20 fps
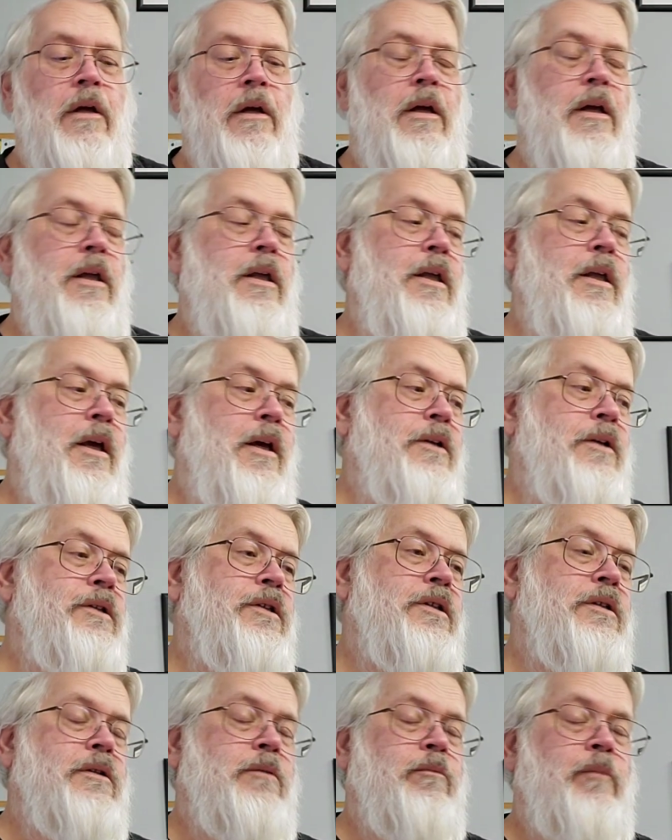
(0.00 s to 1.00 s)

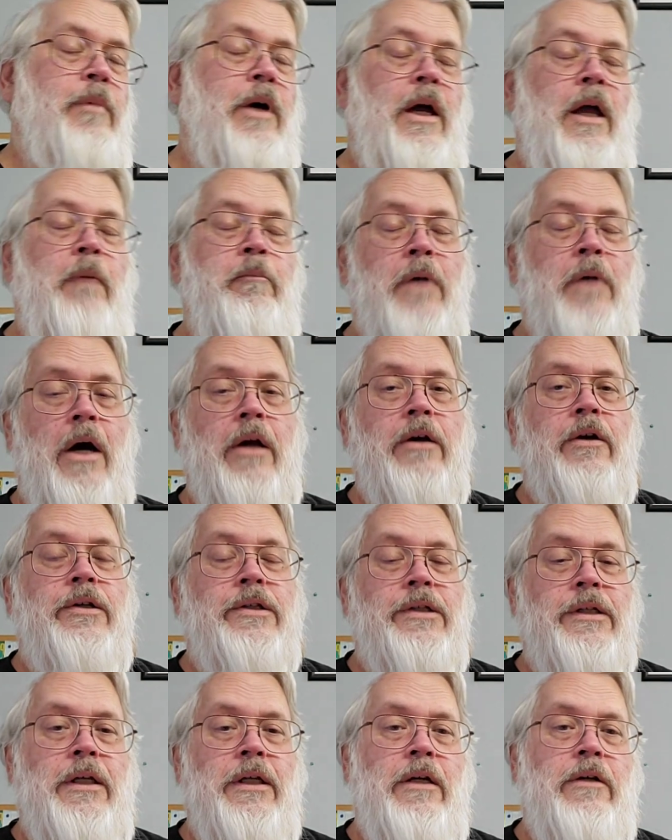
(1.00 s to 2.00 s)
Yes, by modern
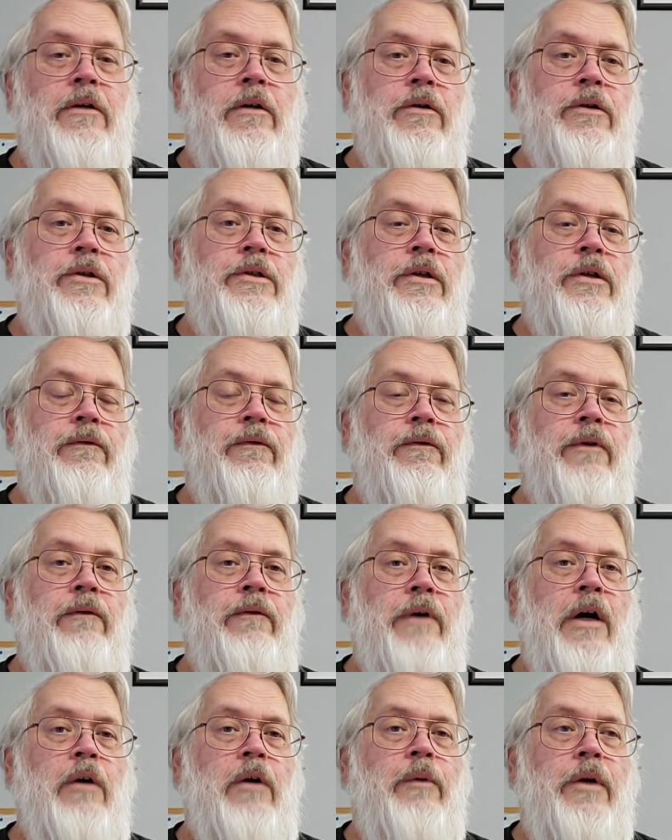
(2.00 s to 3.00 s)
standards of
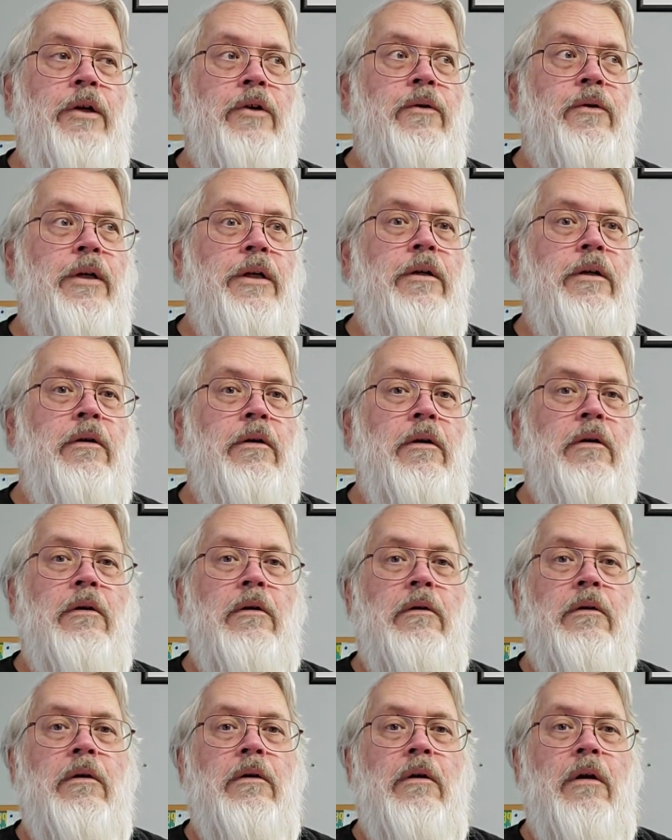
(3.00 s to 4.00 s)
how we treat
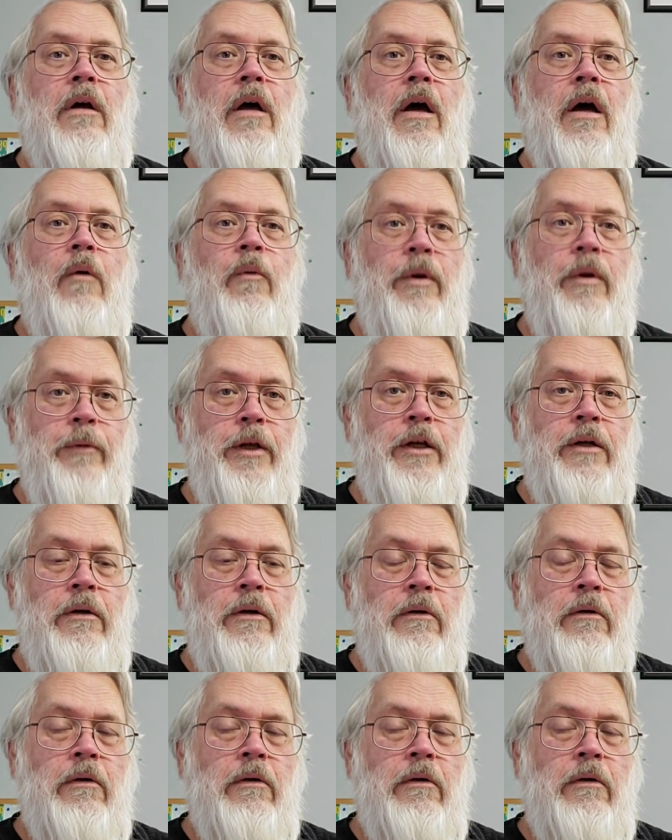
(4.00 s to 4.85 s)
women,